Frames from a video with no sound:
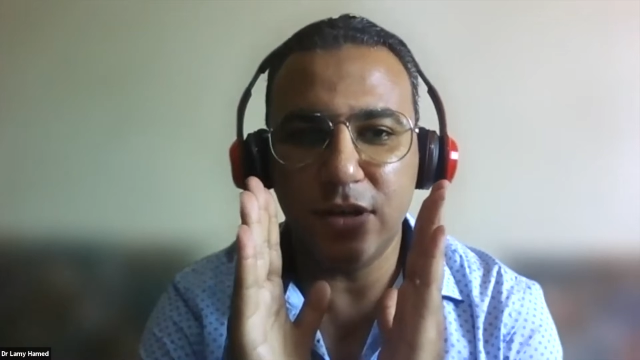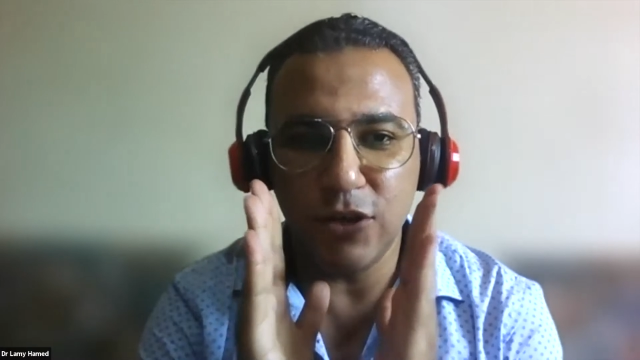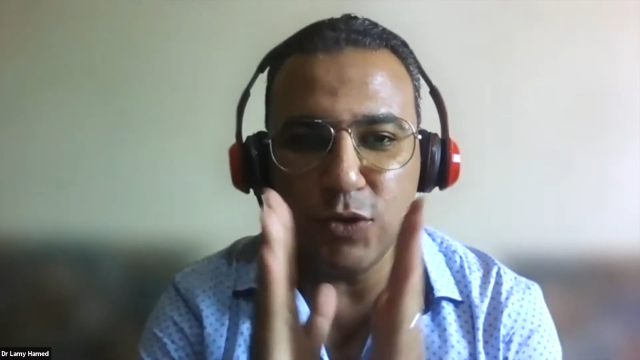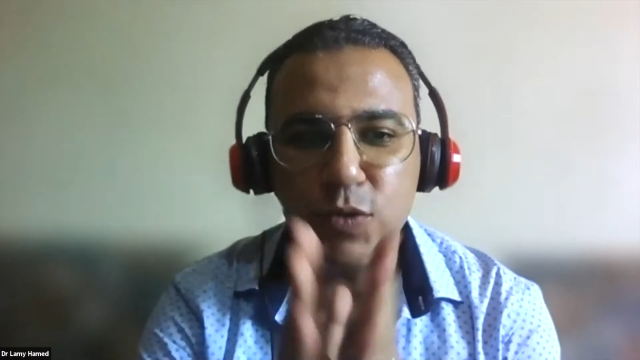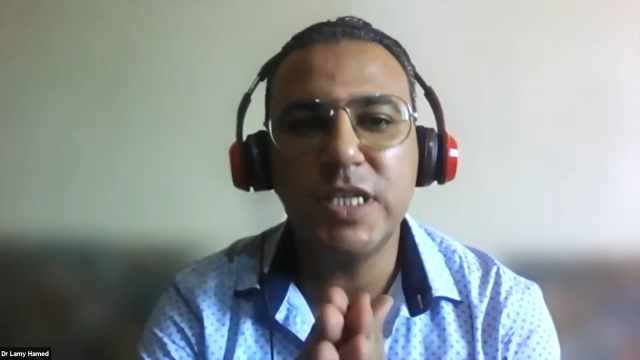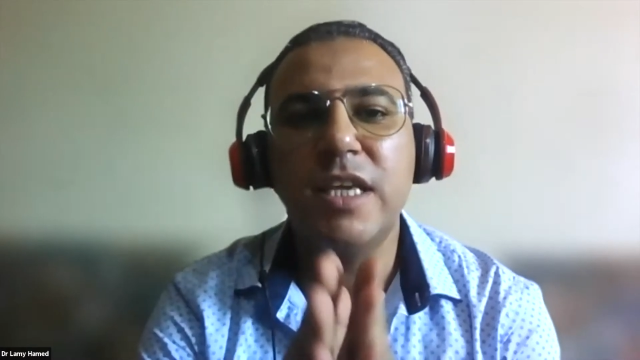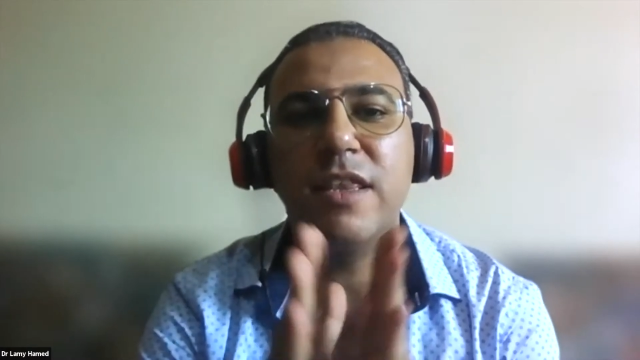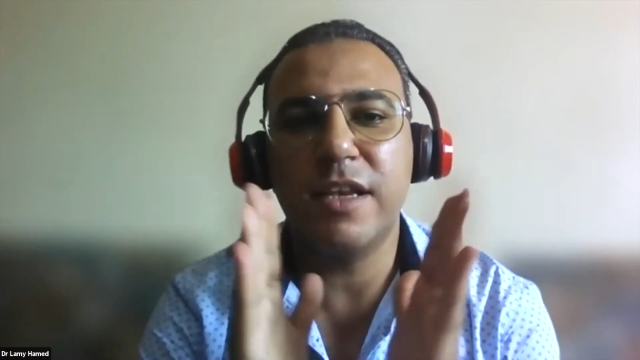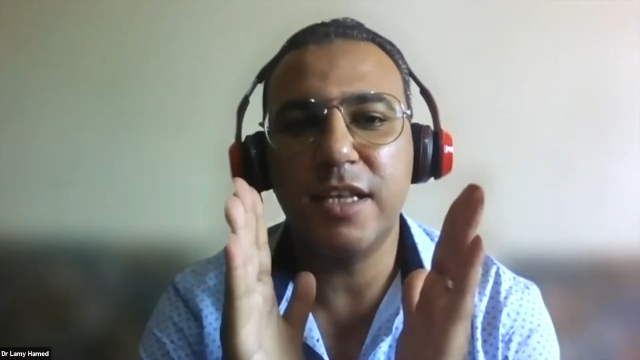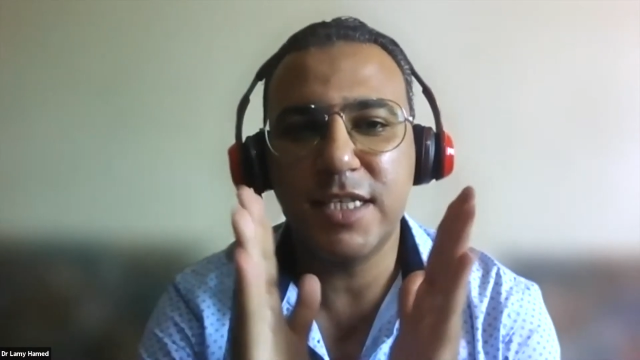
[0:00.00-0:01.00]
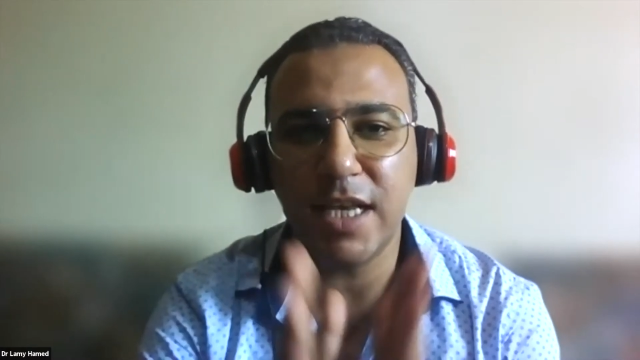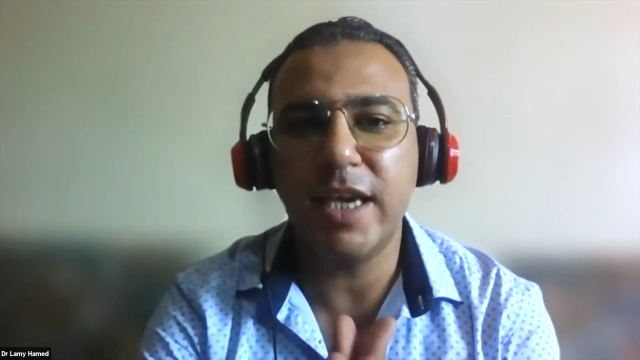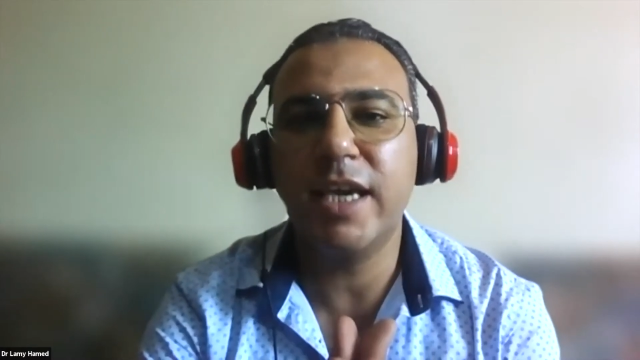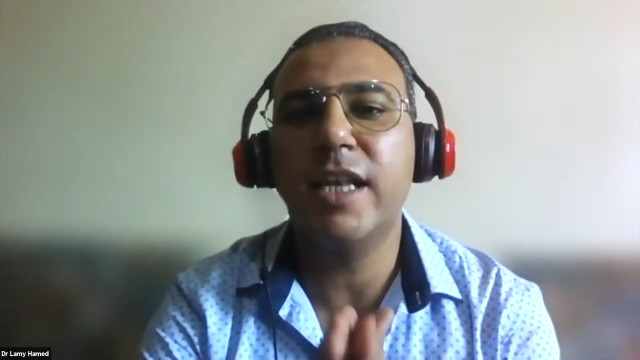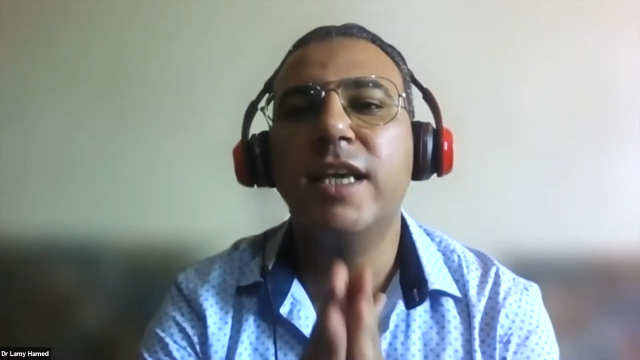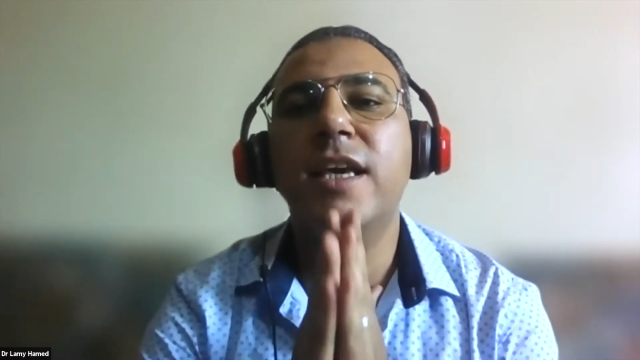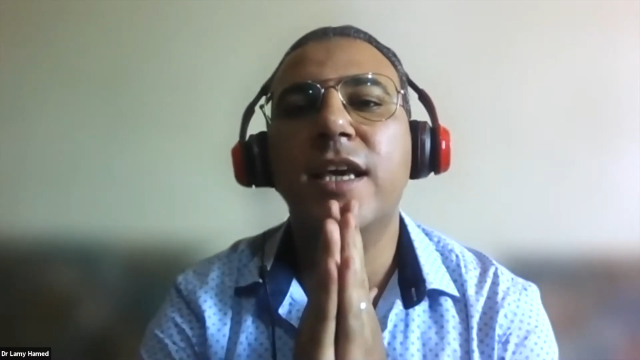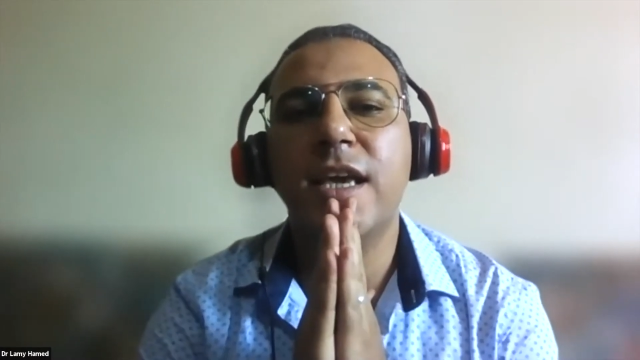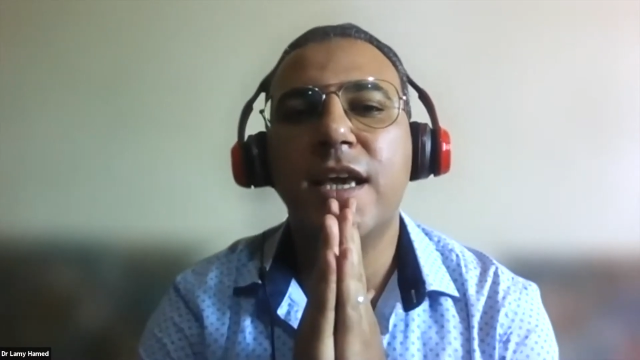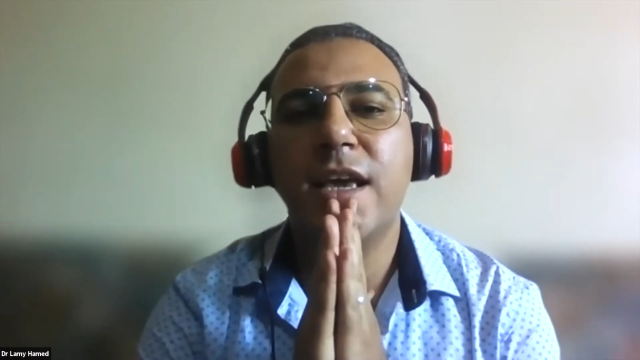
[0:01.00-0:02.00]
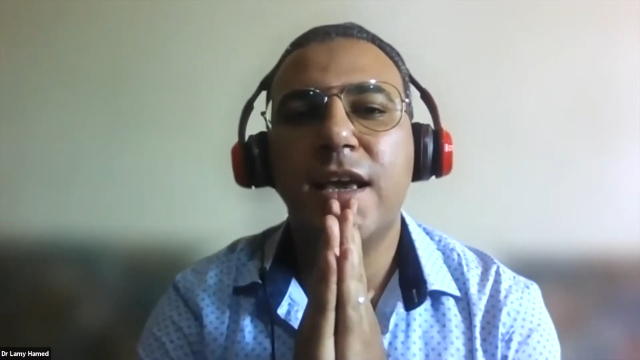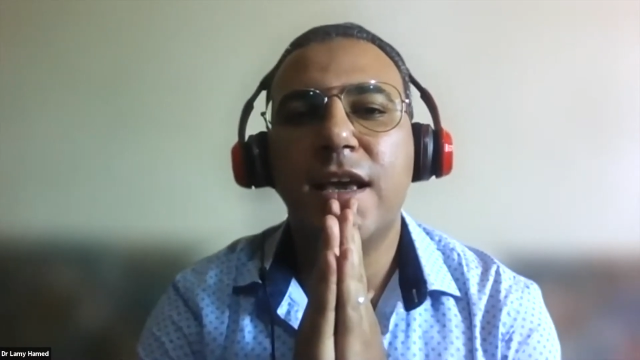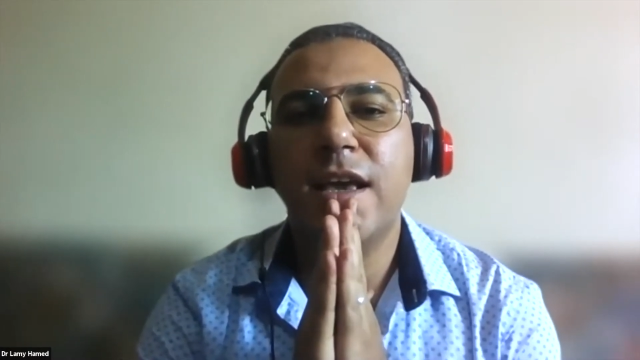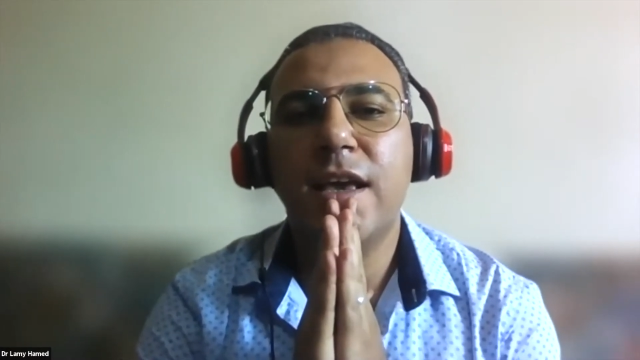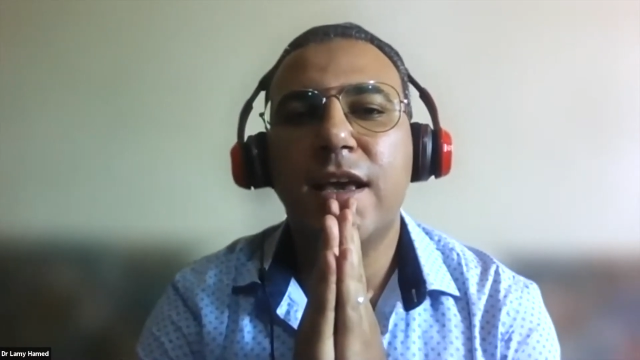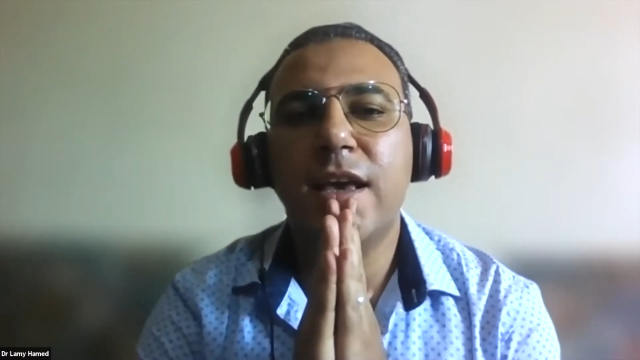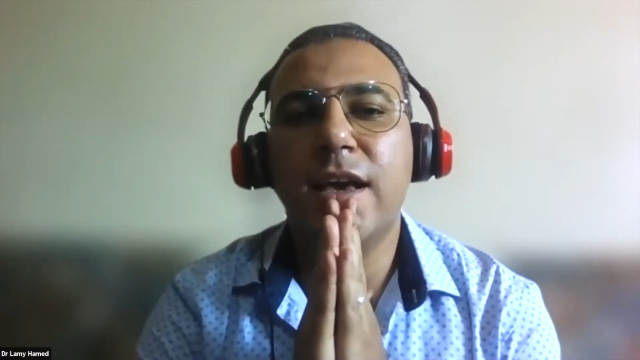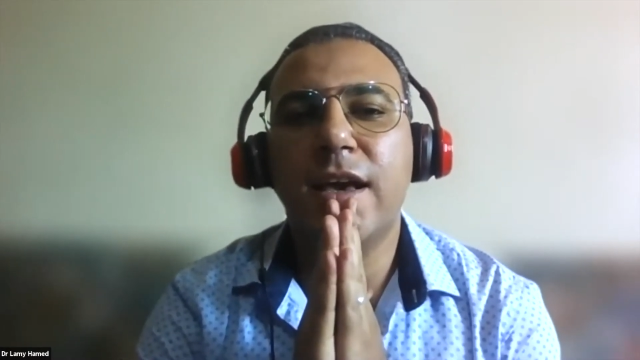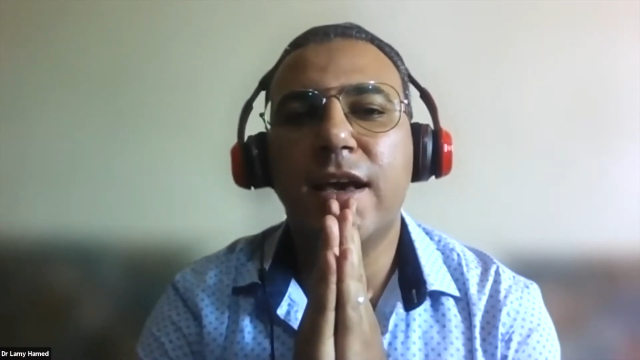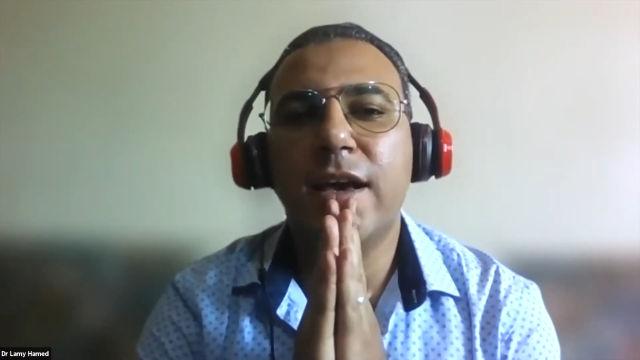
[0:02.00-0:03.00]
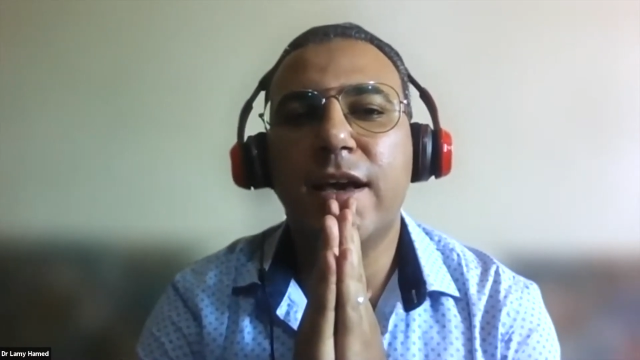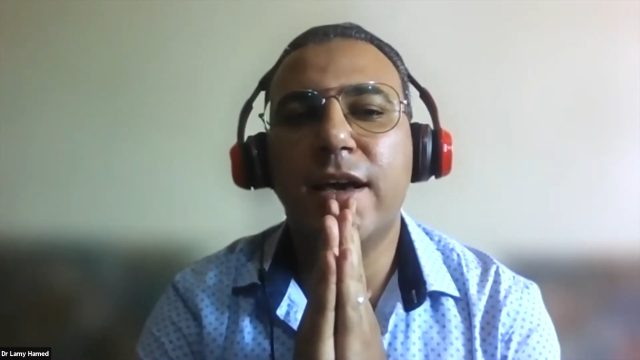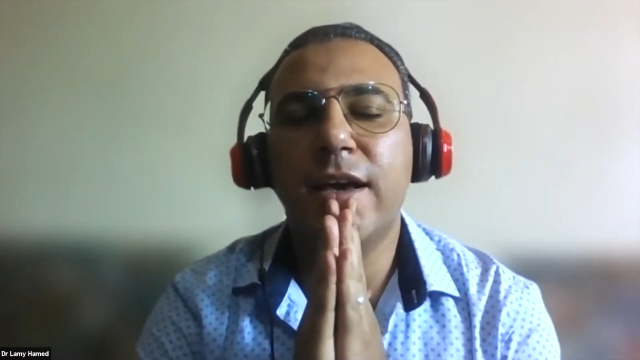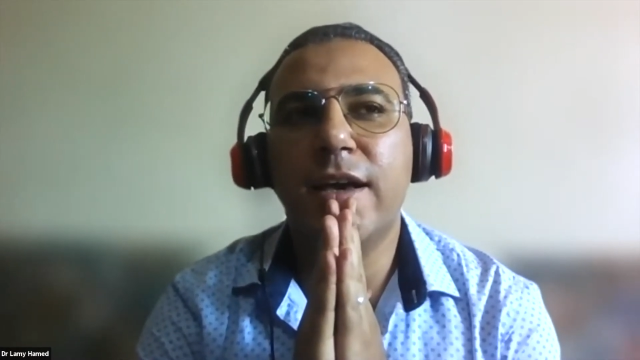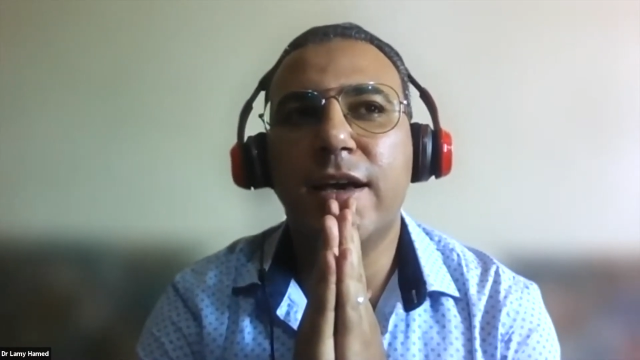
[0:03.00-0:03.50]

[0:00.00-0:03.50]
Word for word: using the recycling uh,